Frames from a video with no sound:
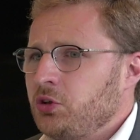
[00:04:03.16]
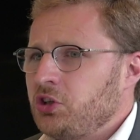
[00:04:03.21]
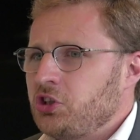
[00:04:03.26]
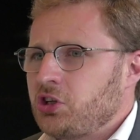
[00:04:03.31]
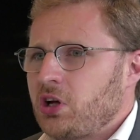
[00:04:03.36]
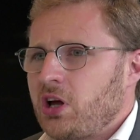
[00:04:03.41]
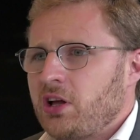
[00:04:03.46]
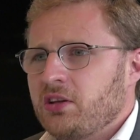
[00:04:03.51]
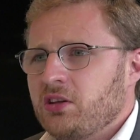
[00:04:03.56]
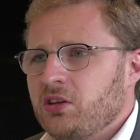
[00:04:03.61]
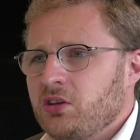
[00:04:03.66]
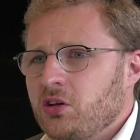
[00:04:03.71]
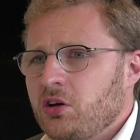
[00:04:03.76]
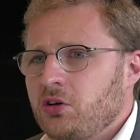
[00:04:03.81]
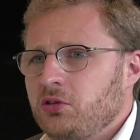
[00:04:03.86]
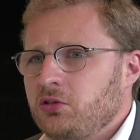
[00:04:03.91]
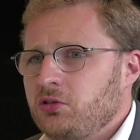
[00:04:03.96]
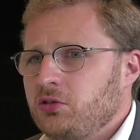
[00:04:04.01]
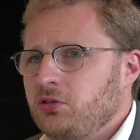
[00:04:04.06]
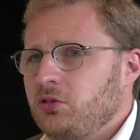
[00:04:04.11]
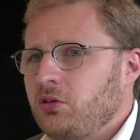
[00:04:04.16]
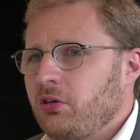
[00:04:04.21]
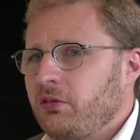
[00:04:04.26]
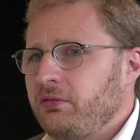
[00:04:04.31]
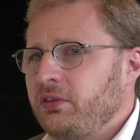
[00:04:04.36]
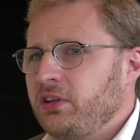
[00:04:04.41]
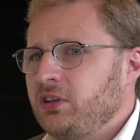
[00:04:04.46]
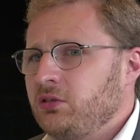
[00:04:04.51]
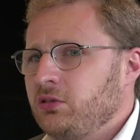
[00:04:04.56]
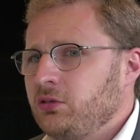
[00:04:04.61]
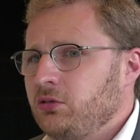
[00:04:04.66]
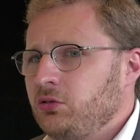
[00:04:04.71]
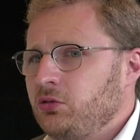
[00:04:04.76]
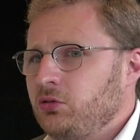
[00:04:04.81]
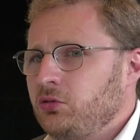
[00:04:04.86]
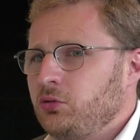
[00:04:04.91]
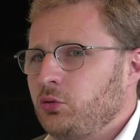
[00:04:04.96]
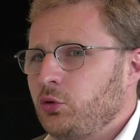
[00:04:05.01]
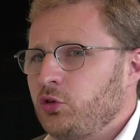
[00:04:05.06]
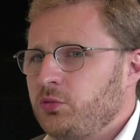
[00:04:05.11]
which are not
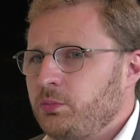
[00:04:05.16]
fitted to